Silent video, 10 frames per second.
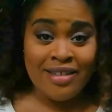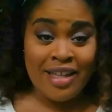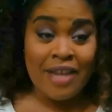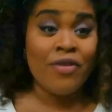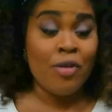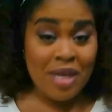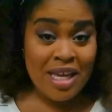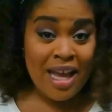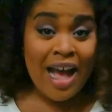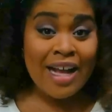Like for
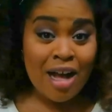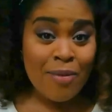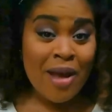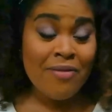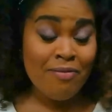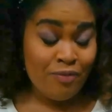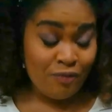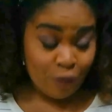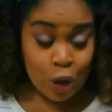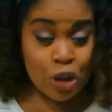me, I got my
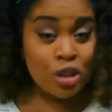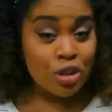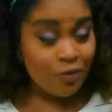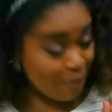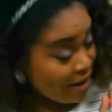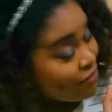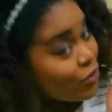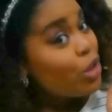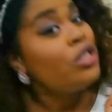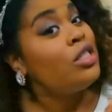
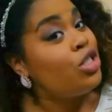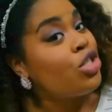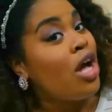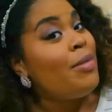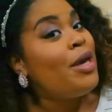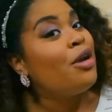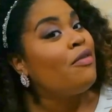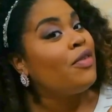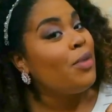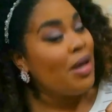first job
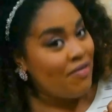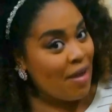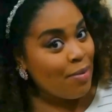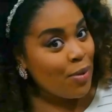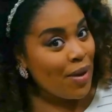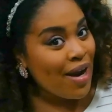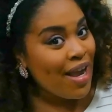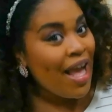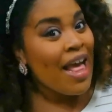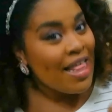interview in February.